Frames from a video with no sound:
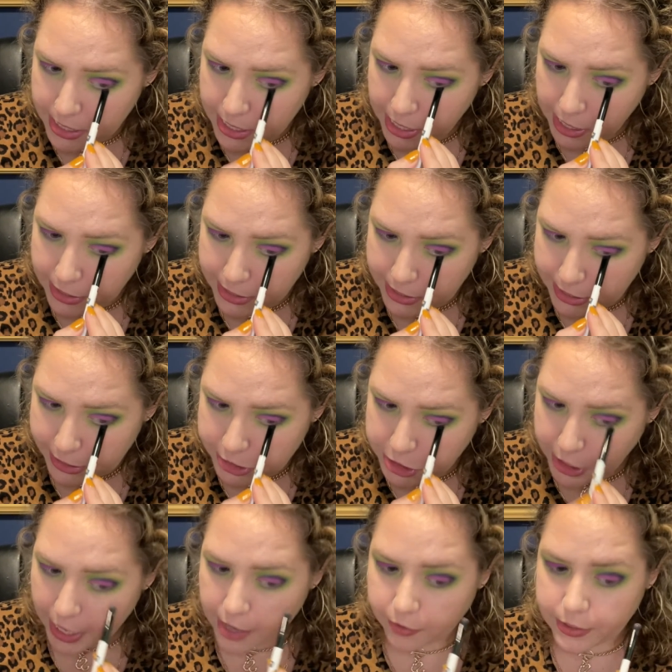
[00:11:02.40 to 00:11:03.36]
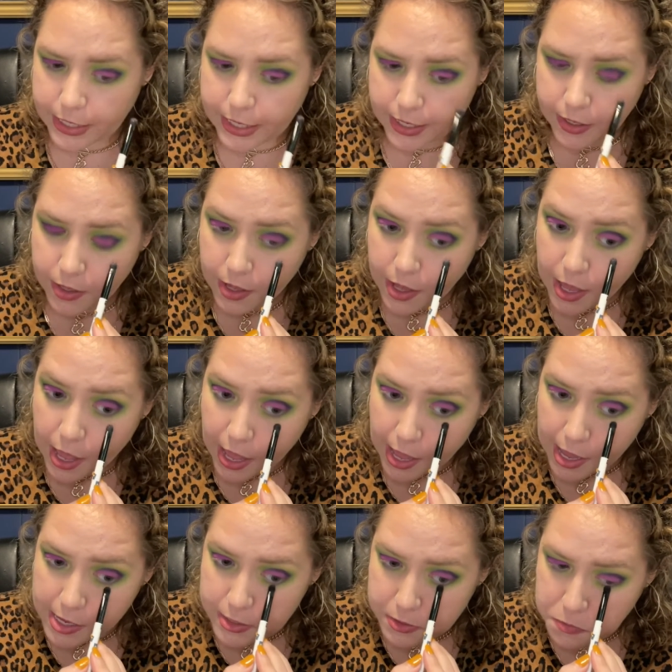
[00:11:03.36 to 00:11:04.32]
in each county,
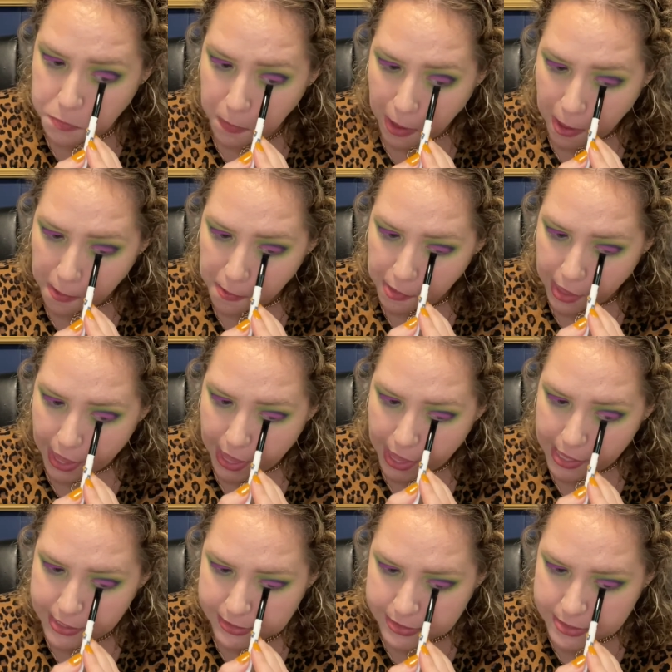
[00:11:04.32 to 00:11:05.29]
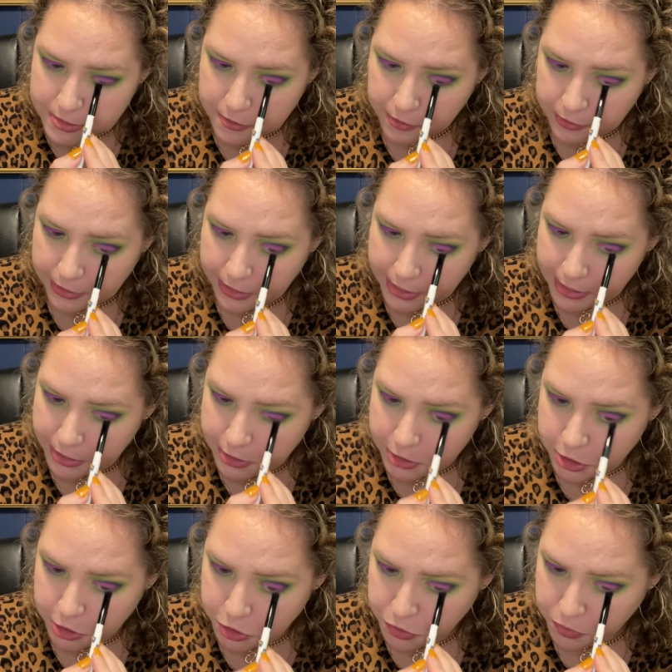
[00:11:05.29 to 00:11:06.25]
as well as the link
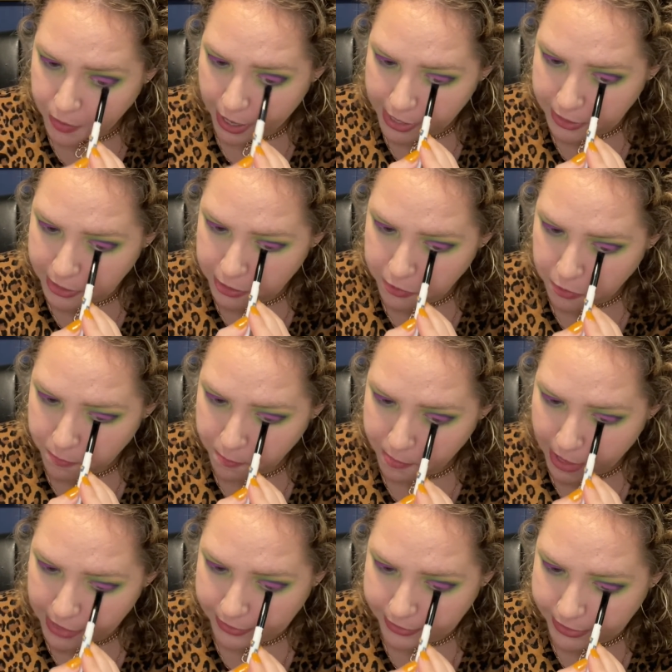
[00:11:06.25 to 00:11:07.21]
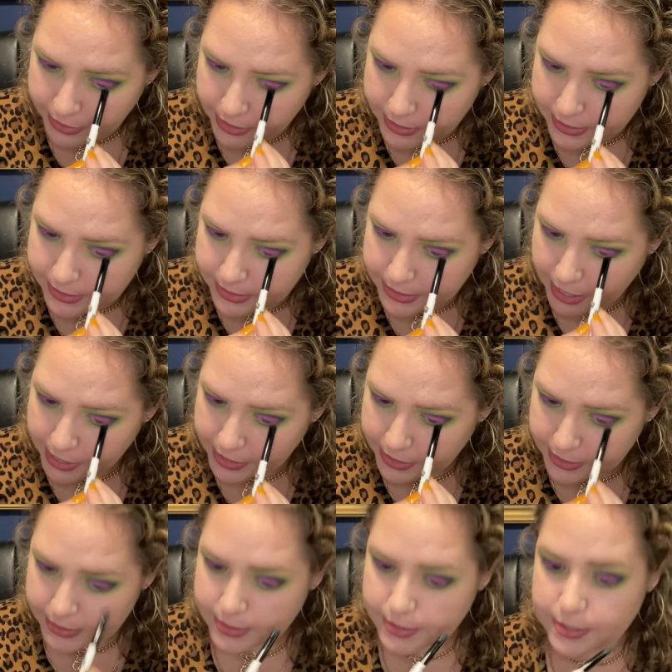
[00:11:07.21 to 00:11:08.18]
to track your ballot
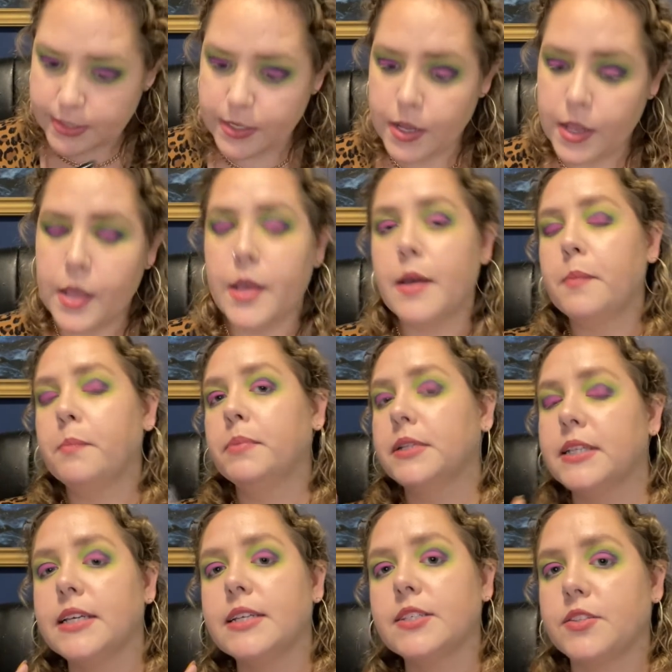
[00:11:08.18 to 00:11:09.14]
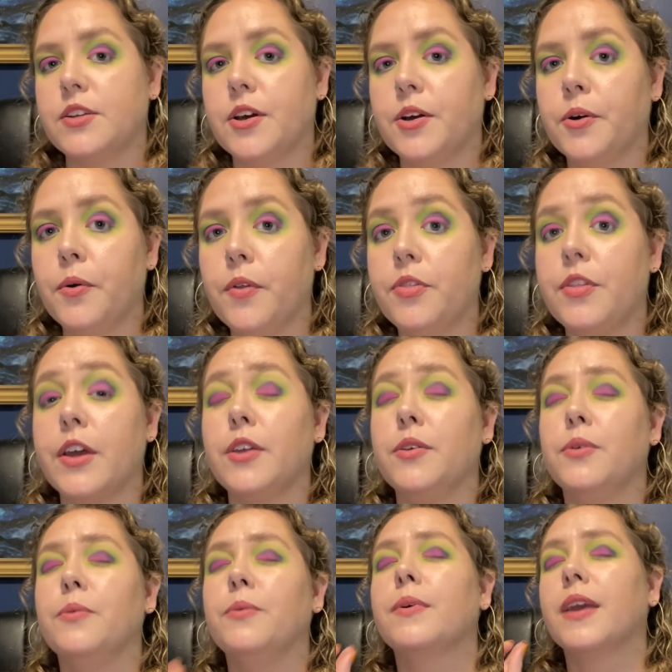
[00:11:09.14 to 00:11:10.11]
status. Please note that
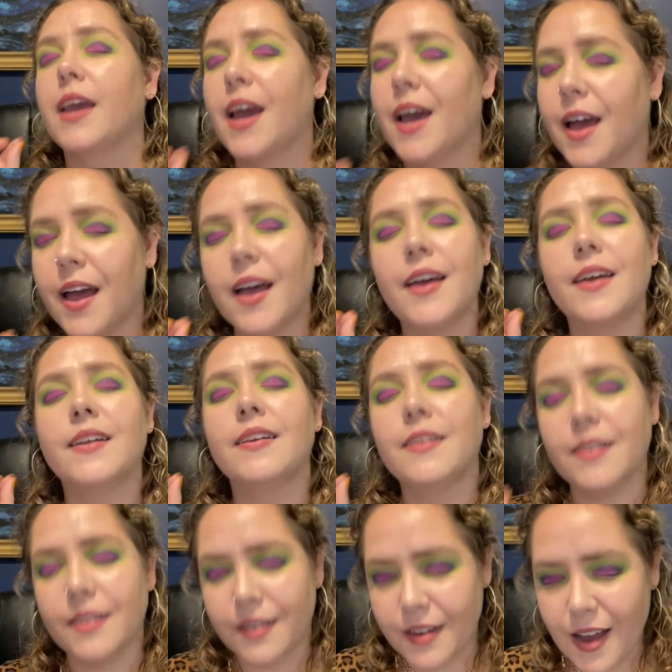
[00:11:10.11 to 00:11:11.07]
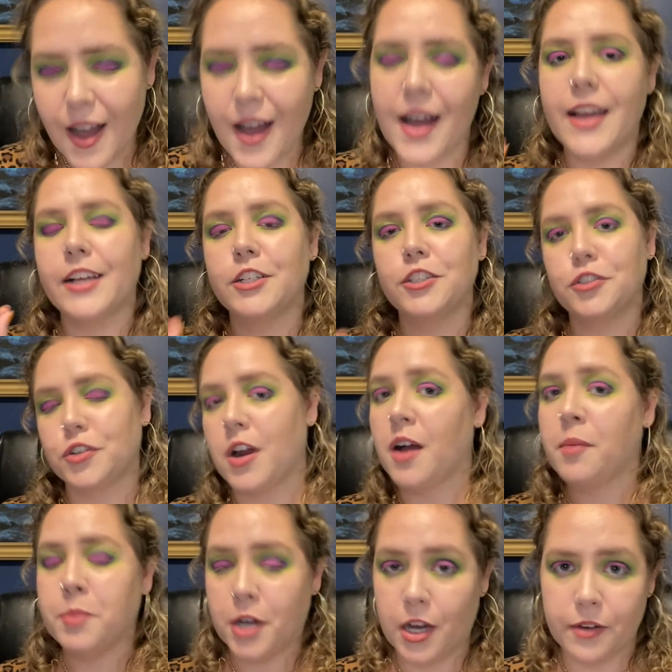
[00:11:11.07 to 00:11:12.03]
you cannot
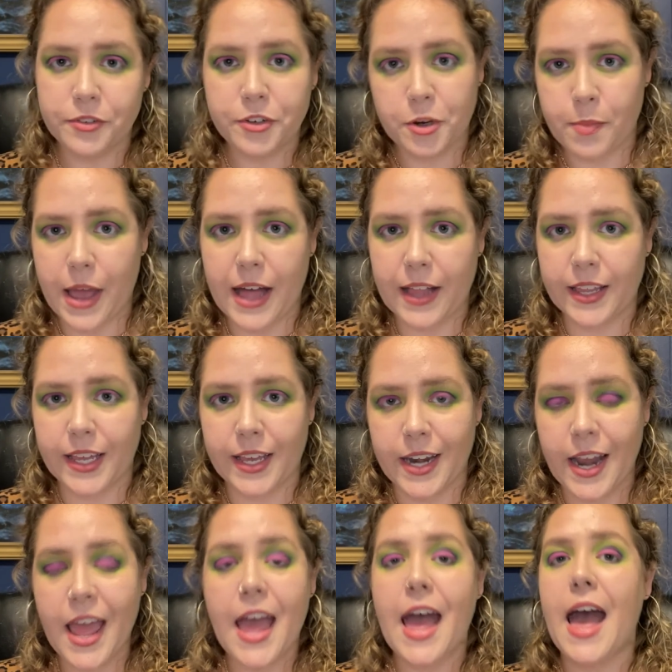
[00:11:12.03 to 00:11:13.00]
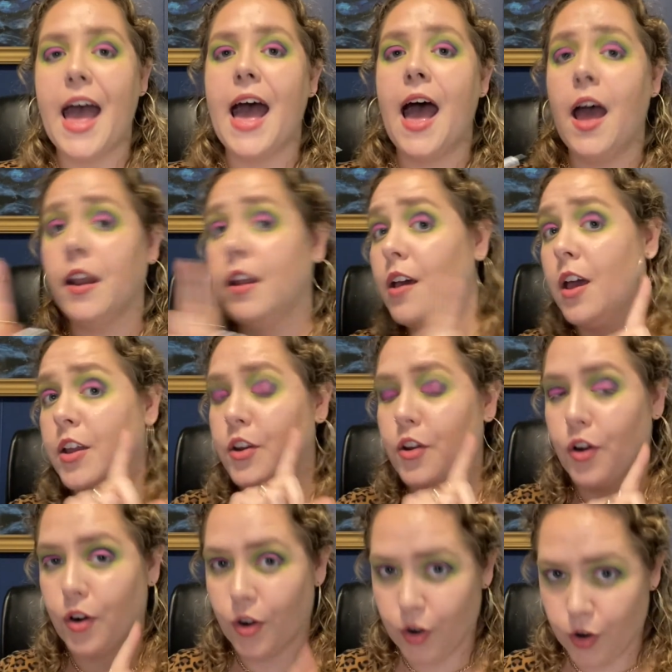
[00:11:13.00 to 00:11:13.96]
drop off your ballot at an
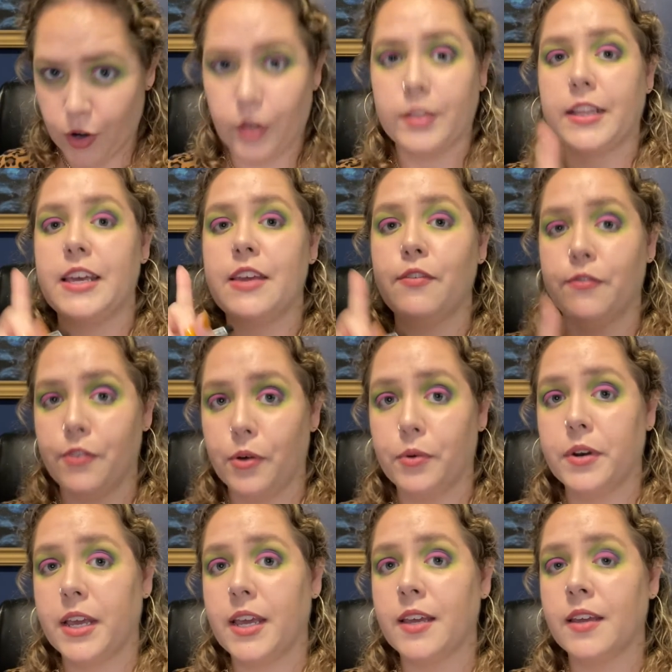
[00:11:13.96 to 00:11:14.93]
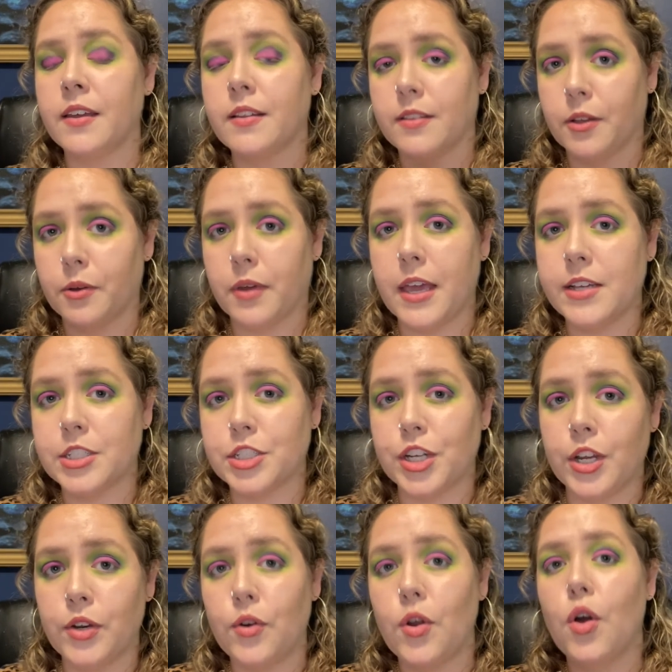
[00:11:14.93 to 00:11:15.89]
early voting
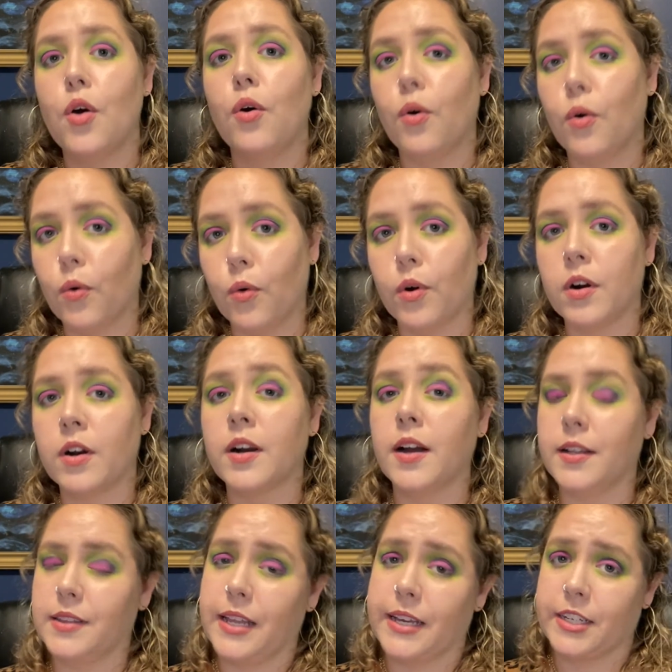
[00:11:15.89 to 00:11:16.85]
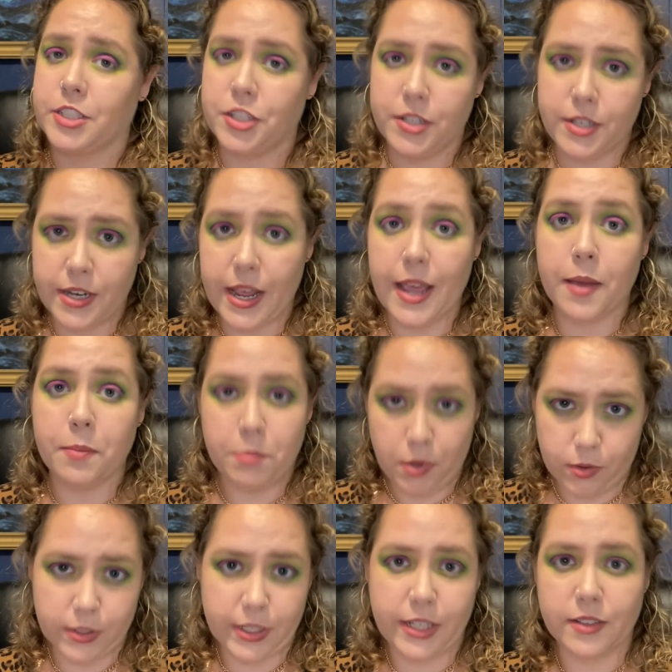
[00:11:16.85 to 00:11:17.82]
location or election day
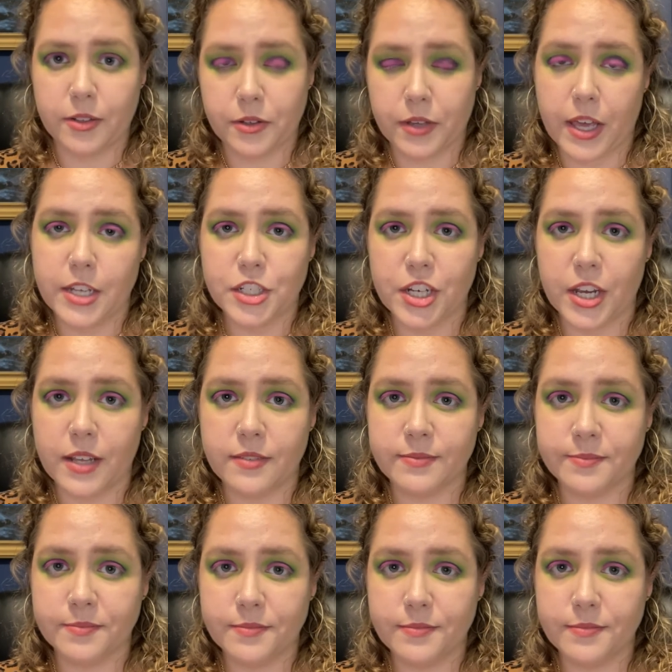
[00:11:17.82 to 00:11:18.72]
polling location.